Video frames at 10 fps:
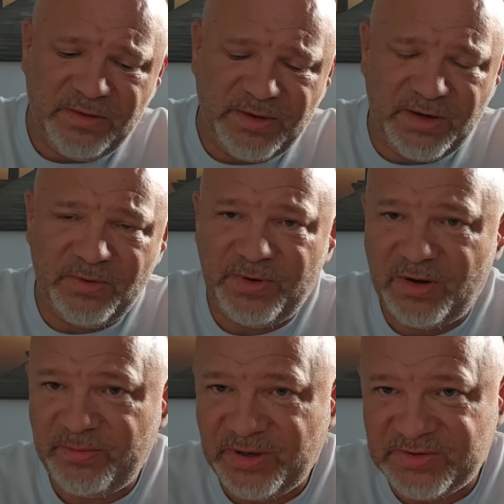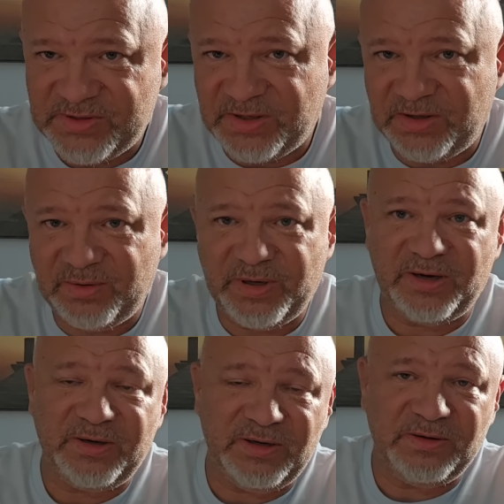that old Don B's thinking
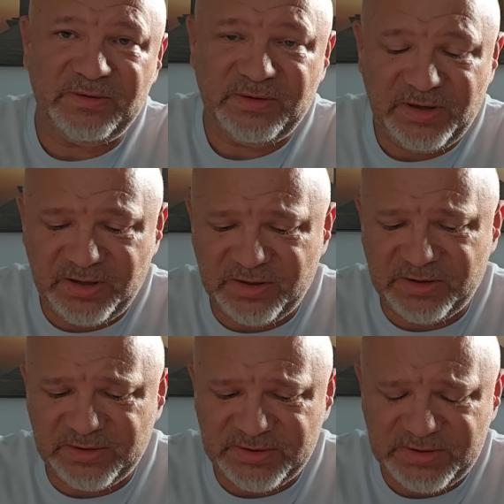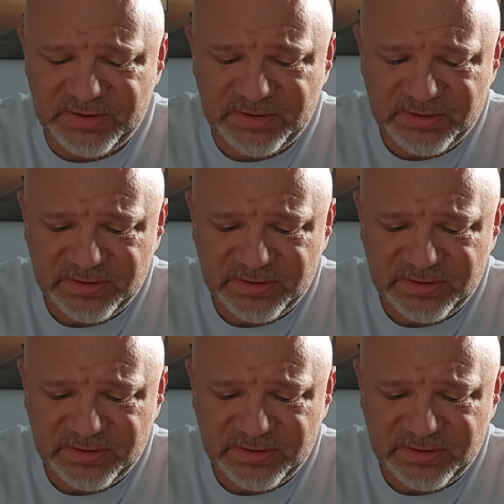about here is